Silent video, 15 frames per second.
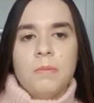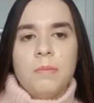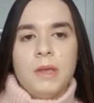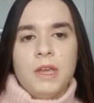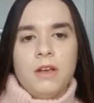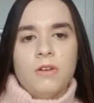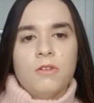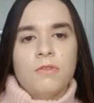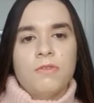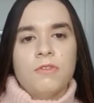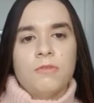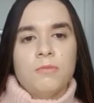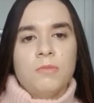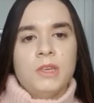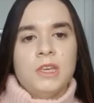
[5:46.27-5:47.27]
better
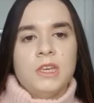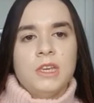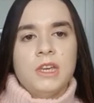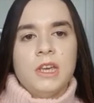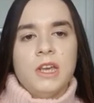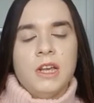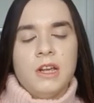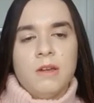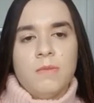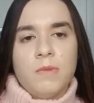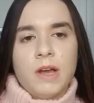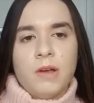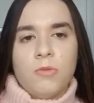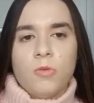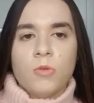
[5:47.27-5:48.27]
for me.
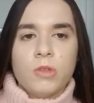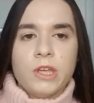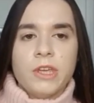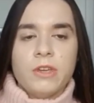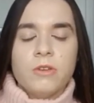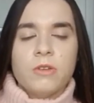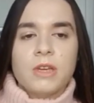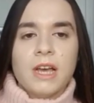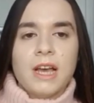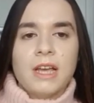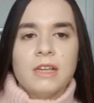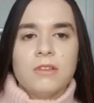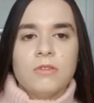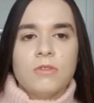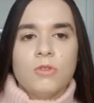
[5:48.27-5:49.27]
I will let you
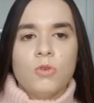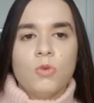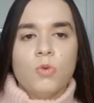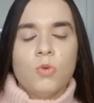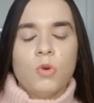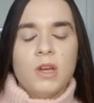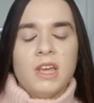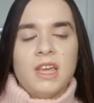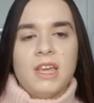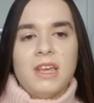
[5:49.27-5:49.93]
guys know